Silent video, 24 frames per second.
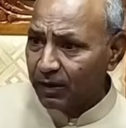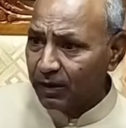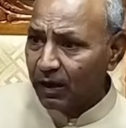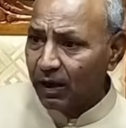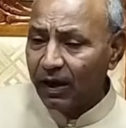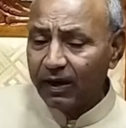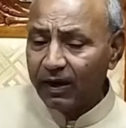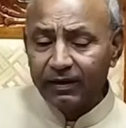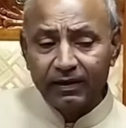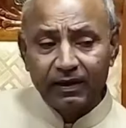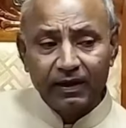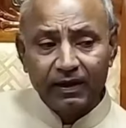
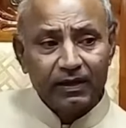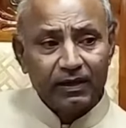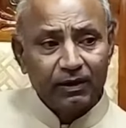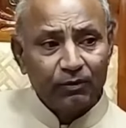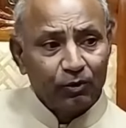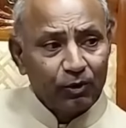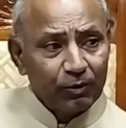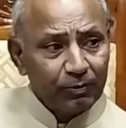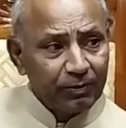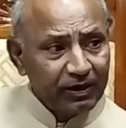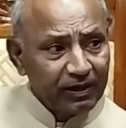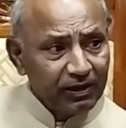I take
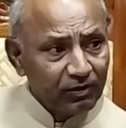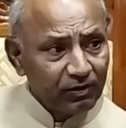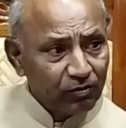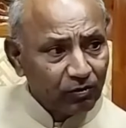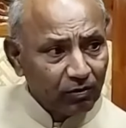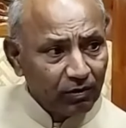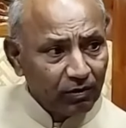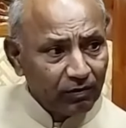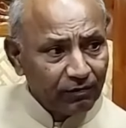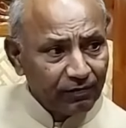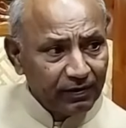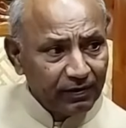everybody into
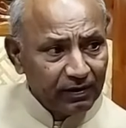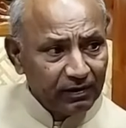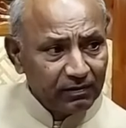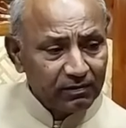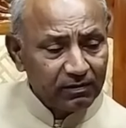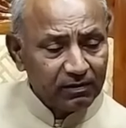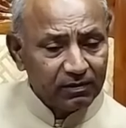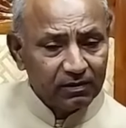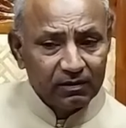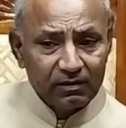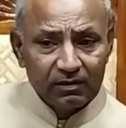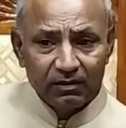
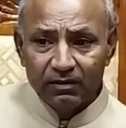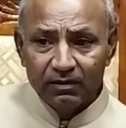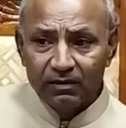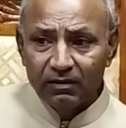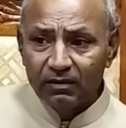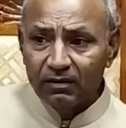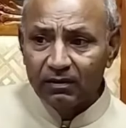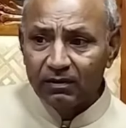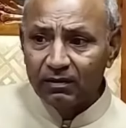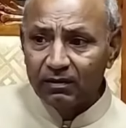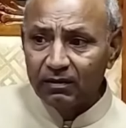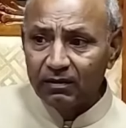confidence
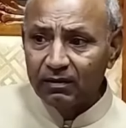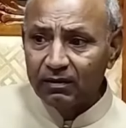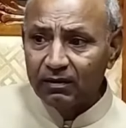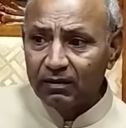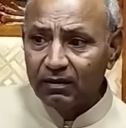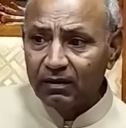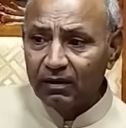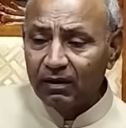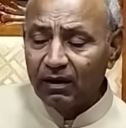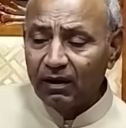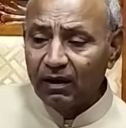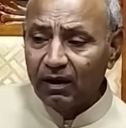
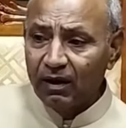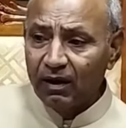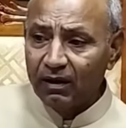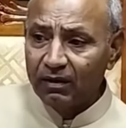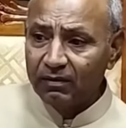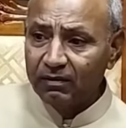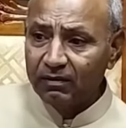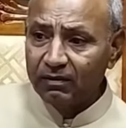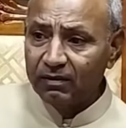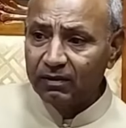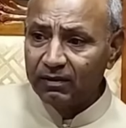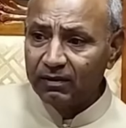and